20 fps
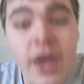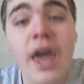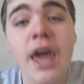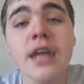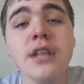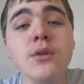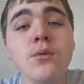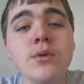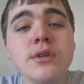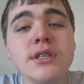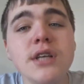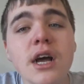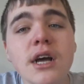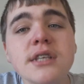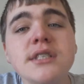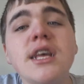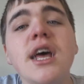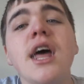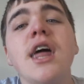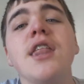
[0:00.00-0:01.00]
Anyways,
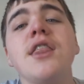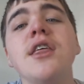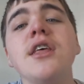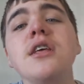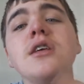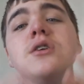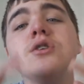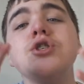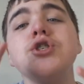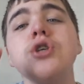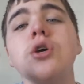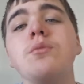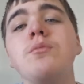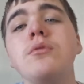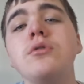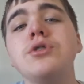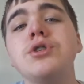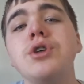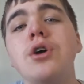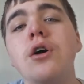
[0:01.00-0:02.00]
guys, thank you so
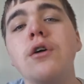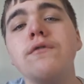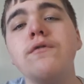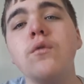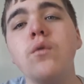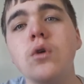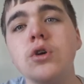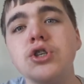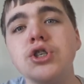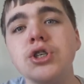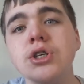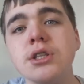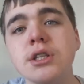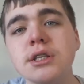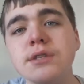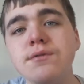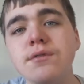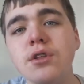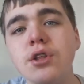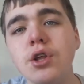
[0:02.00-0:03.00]
much for watching
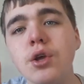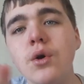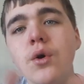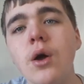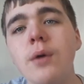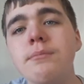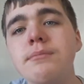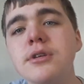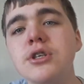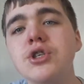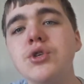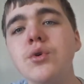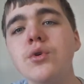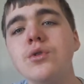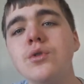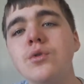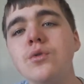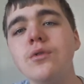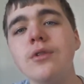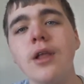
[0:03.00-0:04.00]
this video. Be sure
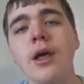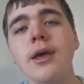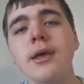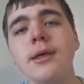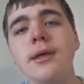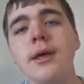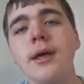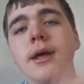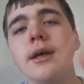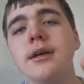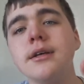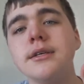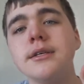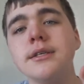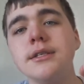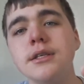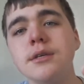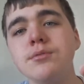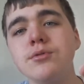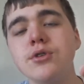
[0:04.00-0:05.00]
to like,
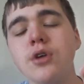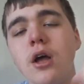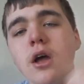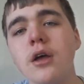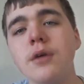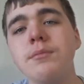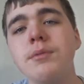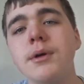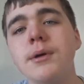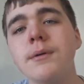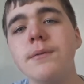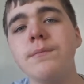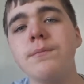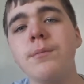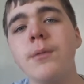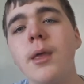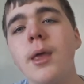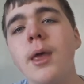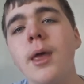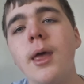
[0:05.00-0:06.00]
subscribe,
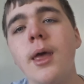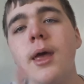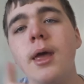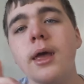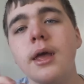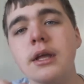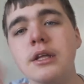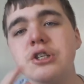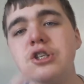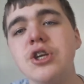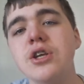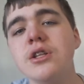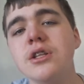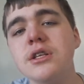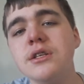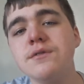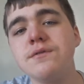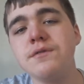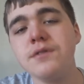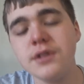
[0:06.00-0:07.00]
and share
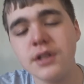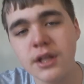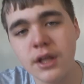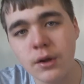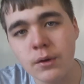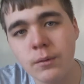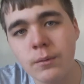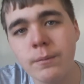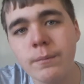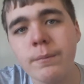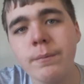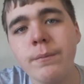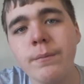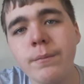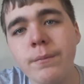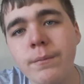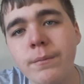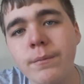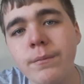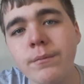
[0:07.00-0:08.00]
this video.
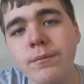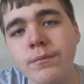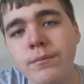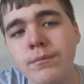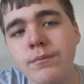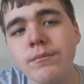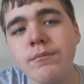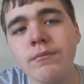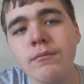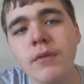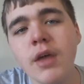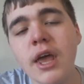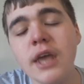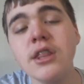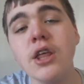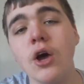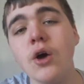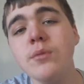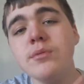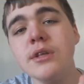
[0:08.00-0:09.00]

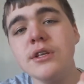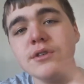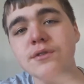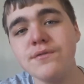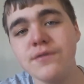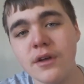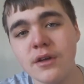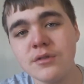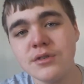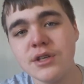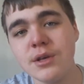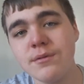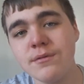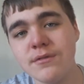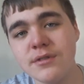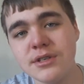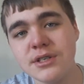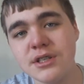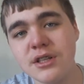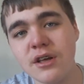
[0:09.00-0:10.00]
And I hope that you found some of
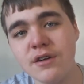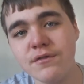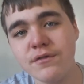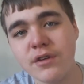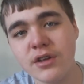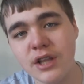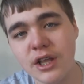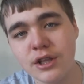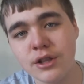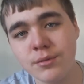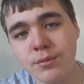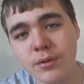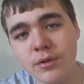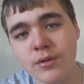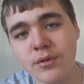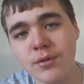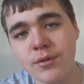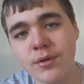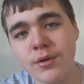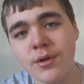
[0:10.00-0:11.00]
this stuff
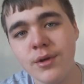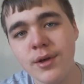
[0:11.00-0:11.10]
relatable.